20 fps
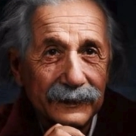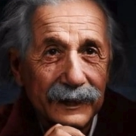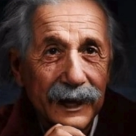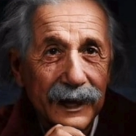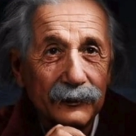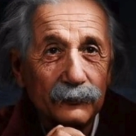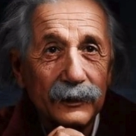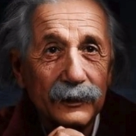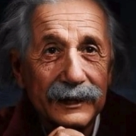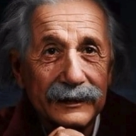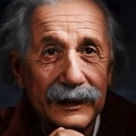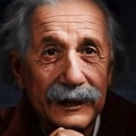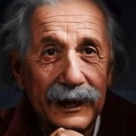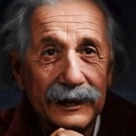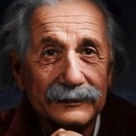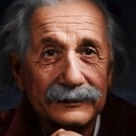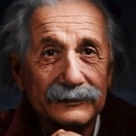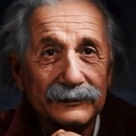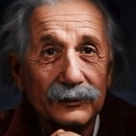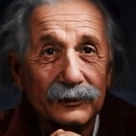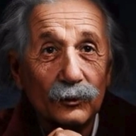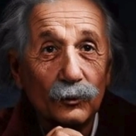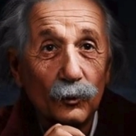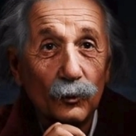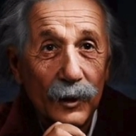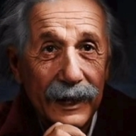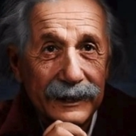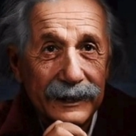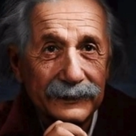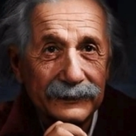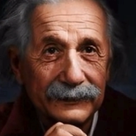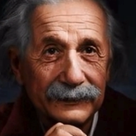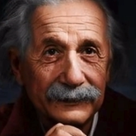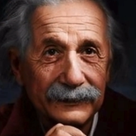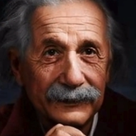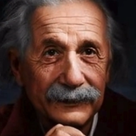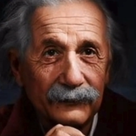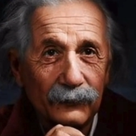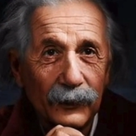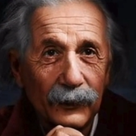I realized the weight
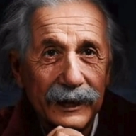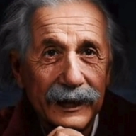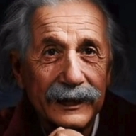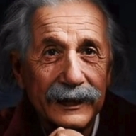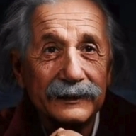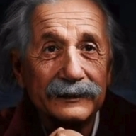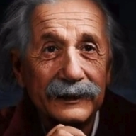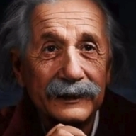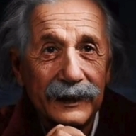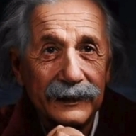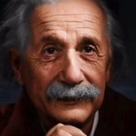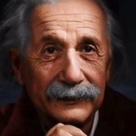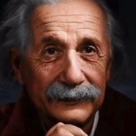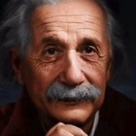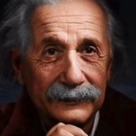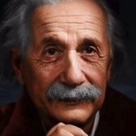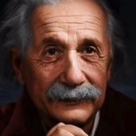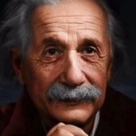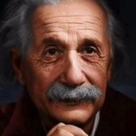of what I had done.